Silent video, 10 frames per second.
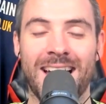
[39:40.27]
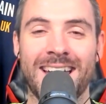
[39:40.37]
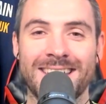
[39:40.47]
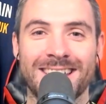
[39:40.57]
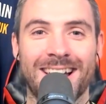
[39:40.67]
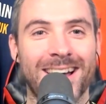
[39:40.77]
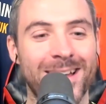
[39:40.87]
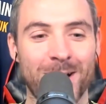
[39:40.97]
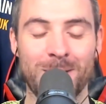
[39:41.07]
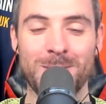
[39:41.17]
and
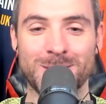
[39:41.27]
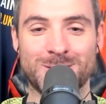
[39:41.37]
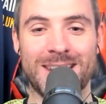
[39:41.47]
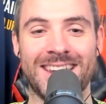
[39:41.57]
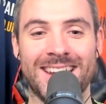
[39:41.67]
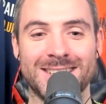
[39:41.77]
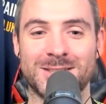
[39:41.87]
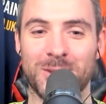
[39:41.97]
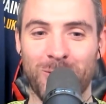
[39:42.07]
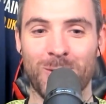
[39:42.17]
we were treated as
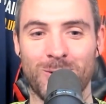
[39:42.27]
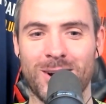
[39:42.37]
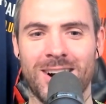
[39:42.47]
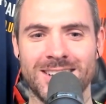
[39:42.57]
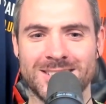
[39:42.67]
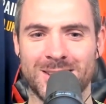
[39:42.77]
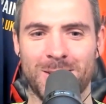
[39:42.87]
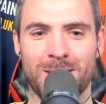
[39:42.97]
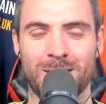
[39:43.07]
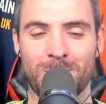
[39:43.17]
the football guys. So,
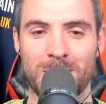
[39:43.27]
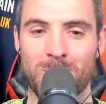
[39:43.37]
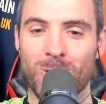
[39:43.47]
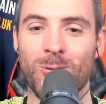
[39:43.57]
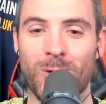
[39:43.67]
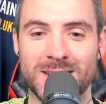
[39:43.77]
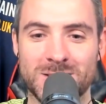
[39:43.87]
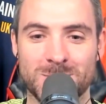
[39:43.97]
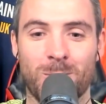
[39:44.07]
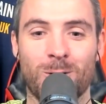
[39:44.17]
we were all really
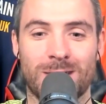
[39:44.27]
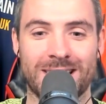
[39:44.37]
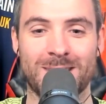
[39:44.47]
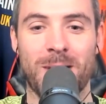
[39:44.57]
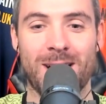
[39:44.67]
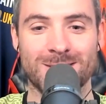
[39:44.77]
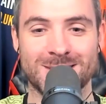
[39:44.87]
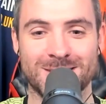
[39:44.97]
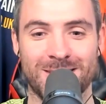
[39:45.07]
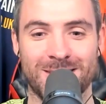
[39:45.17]
small in
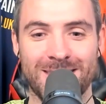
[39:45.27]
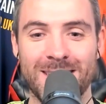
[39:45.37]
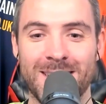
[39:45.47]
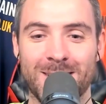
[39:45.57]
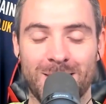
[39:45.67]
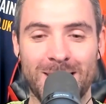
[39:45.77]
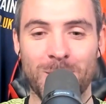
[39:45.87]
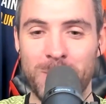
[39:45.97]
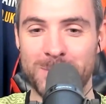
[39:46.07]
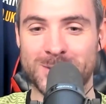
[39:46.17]
comparison, like
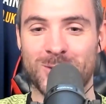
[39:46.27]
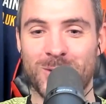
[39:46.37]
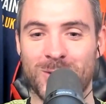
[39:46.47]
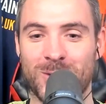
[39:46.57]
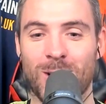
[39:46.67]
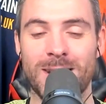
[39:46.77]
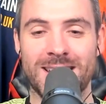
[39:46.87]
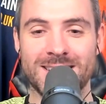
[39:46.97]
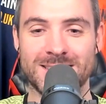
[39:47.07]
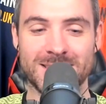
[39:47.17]
little pipsqueaks going
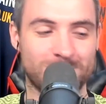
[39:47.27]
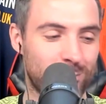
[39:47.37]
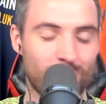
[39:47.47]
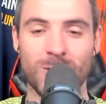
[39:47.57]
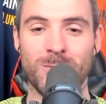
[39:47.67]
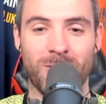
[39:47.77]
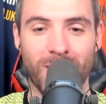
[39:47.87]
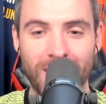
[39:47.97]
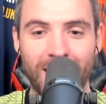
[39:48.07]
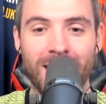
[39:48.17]
into this room of
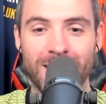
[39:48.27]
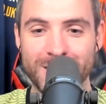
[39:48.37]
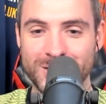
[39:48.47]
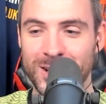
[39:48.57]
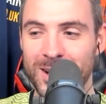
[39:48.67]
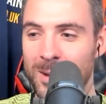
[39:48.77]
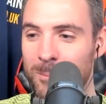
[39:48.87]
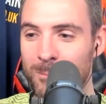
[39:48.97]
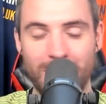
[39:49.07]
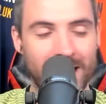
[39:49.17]
large
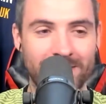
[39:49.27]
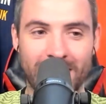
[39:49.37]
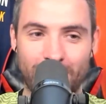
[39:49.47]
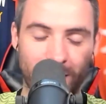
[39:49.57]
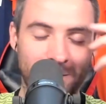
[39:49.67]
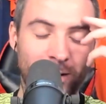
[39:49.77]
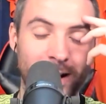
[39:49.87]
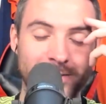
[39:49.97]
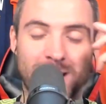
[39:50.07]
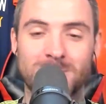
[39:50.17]
men that were like
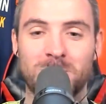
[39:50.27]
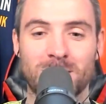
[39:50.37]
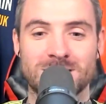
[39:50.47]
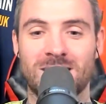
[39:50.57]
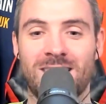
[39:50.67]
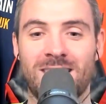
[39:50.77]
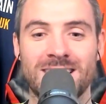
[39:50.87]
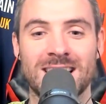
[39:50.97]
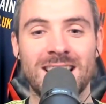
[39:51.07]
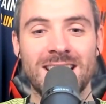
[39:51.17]
5 times my
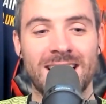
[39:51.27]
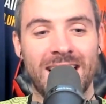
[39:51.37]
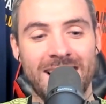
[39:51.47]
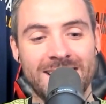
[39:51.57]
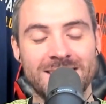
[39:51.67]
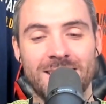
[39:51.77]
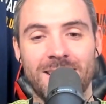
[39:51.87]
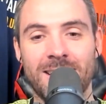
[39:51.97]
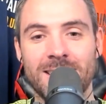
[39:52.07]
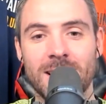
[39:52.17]
size. And
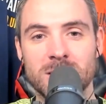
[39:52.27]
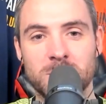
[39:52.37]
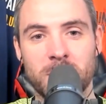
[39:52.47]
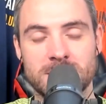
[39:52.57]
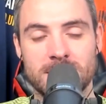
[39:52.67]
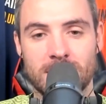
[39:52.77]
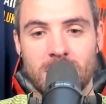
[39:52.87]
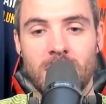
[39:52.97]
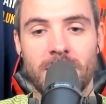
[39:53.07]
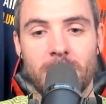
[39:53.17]
I spoke to the
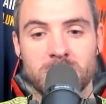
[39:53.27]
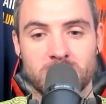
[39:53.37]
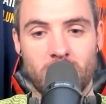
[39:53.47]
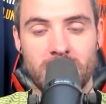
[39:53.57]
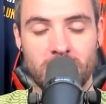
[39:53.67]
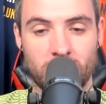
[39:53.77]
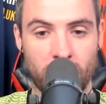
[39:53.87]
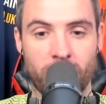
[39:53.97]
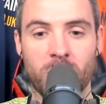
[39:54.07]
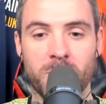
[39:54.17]
guy that was running
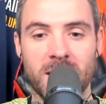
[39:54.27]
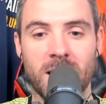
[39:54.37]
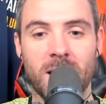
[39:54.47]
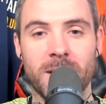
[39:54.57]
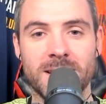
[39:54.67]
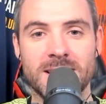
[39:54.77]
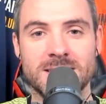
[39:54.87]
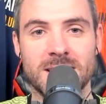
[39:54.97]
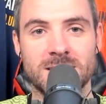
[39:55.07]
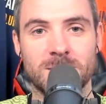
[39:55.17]
Grove Rugby Club, and he
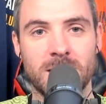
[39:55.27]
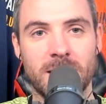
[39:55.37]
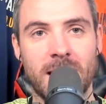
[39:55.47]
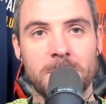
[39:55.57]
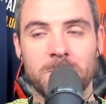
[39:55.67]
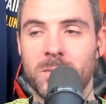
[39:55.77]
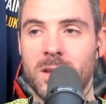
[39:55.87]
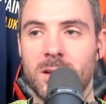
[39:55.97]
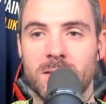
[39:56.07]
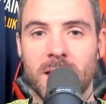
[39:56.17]
said to me that
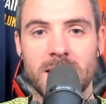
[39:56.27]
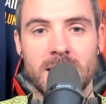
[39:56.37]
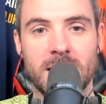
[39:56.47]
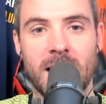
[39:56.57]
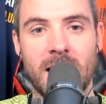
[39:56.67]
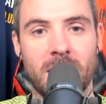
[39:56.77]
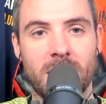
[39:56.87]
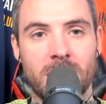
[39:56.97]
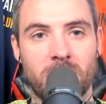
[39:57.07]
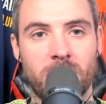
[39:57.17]
they
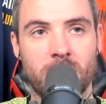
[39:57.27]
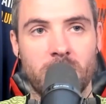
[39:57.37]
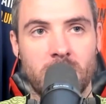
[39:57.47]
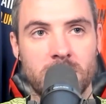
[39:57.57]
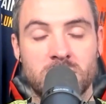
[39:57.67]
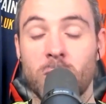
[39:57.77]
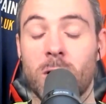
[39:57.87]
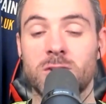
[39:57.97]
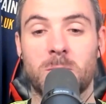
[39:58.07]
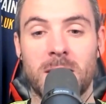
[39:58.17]
have
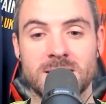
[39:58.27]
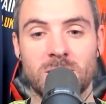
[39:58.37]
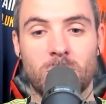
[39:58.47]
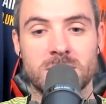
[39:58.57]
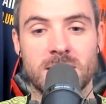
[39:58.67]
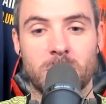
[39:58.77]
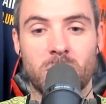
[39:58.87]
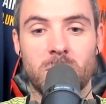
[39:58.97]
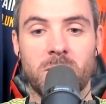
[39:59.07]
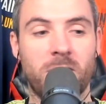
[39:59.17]
200 players in the WhatsApp
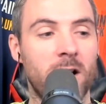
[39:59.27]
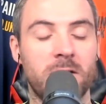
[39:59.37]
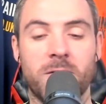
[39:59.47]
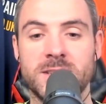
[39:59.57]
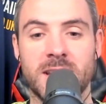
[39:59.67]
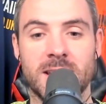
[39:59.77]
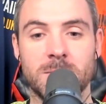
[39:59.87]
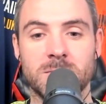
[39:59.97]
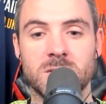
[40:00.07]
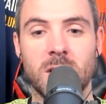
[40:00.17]
group, 5
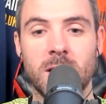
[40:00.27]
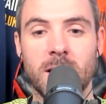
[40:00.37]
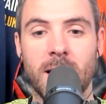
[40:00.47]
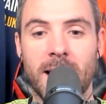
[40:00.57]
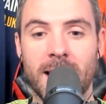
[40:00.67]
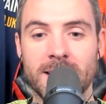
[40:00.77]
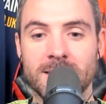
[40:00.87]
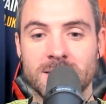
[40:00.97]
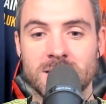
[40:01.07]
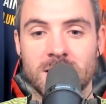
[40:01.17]
teams, and